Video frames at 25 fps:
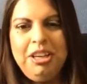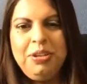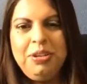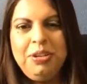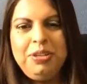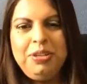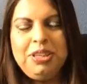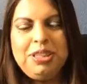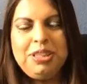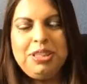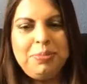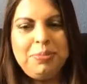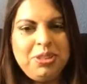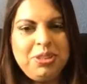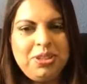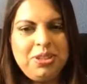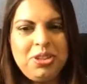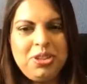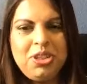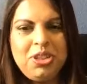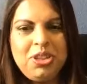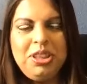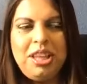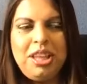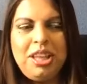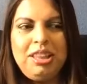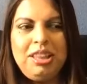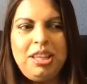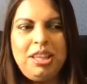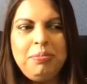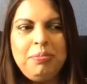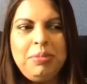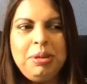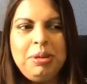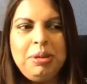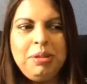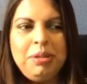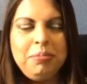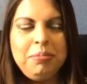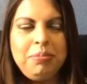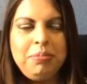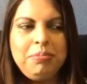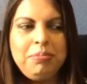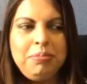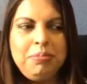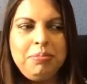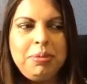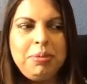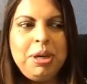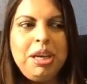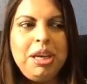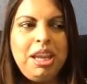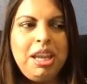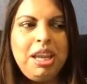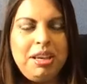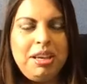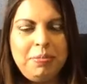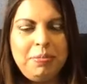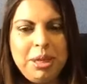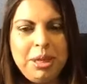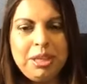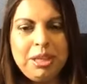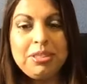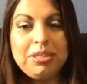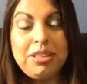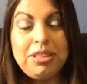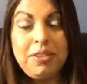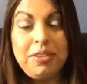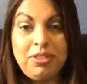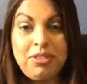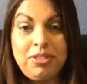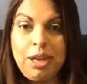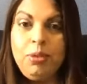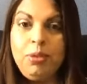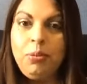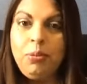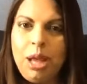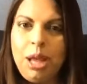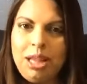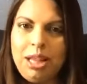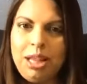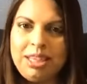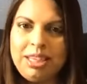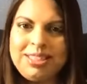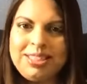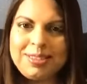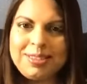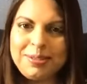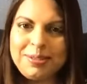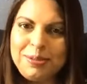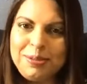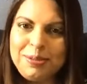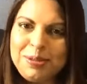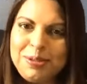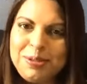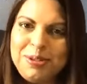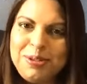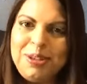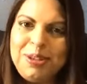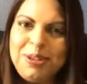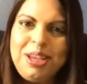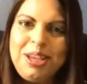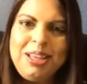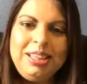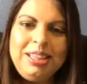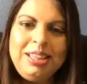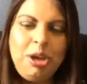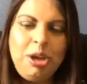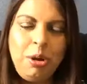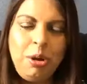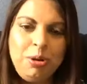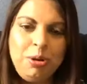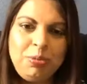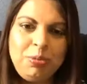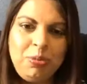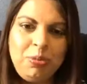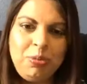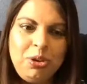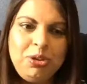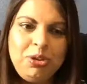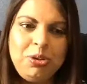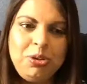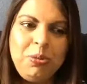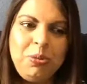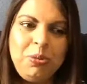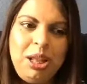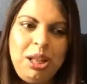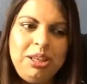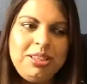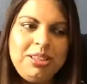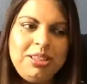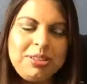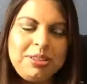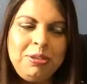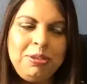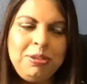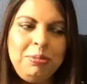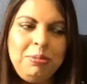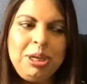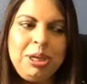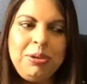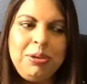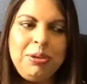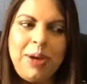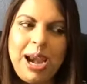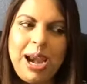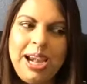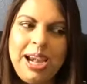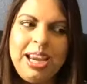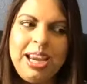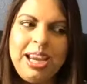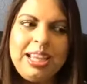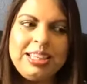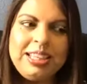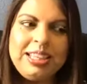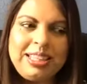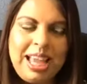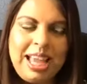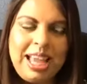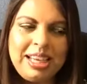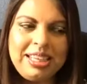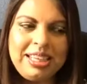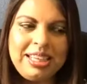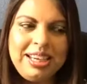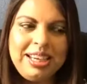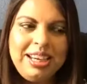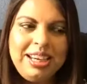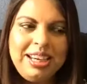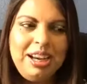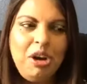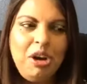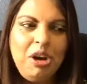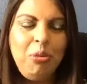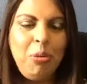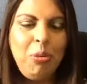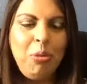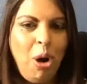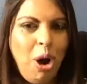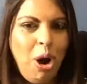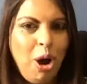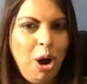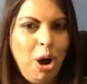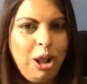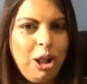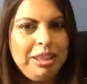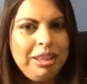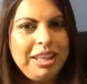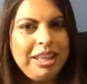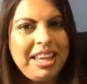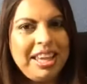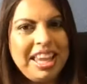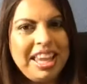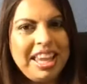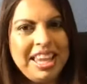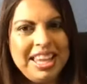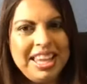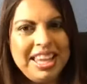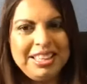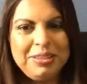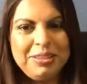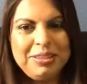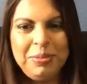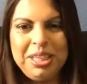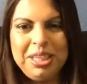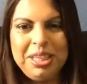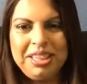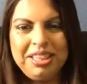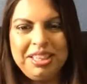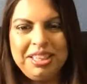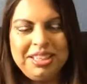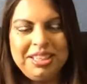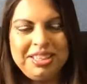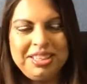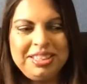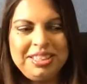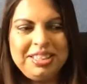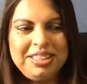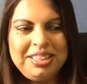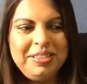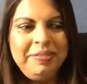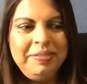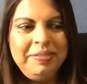disposition that they may bring in because they've done well in school. They always want to do well in school, but writing is that wall they hit because